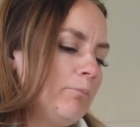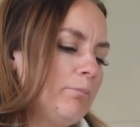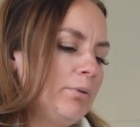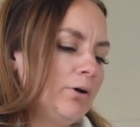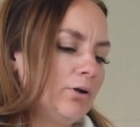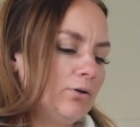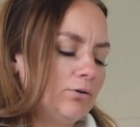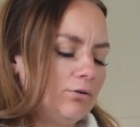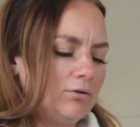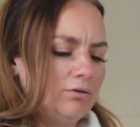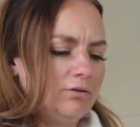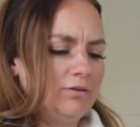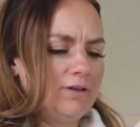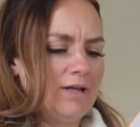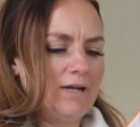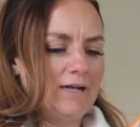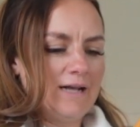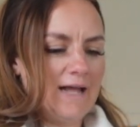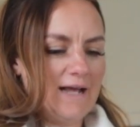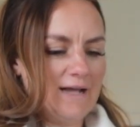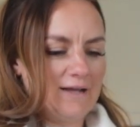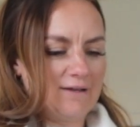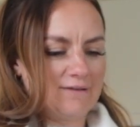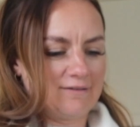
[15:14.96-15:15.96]
Pull the
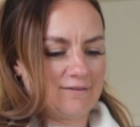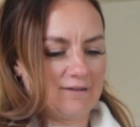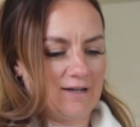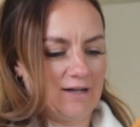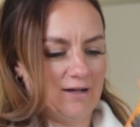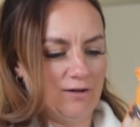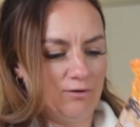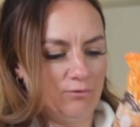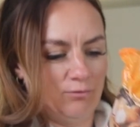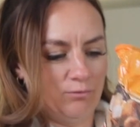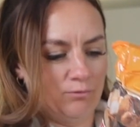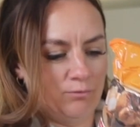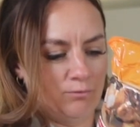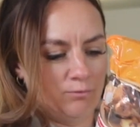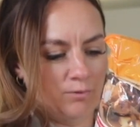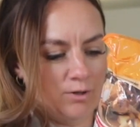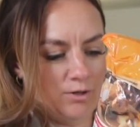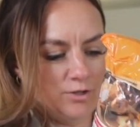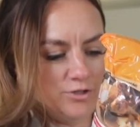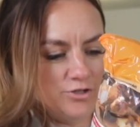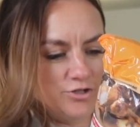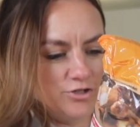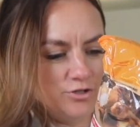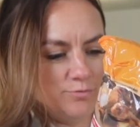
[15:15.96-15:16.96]
legs out.
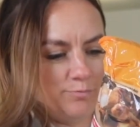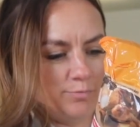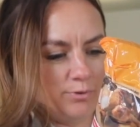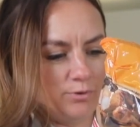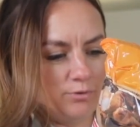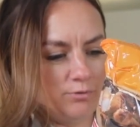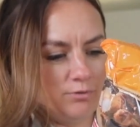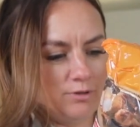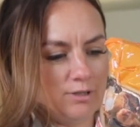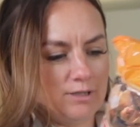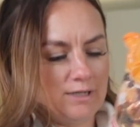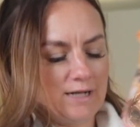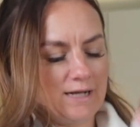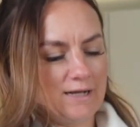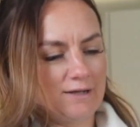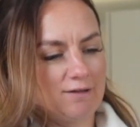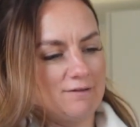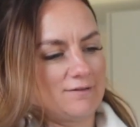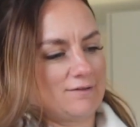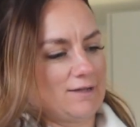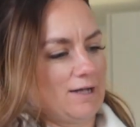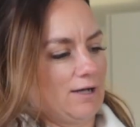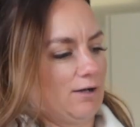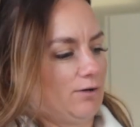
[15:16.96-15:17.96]
Why do you pull the
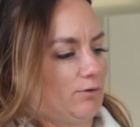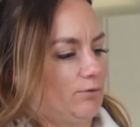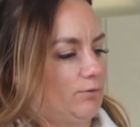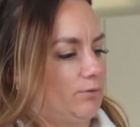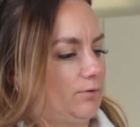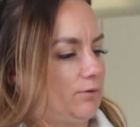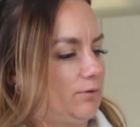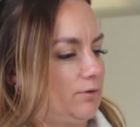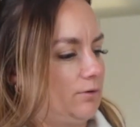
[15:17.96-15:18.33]
legs out?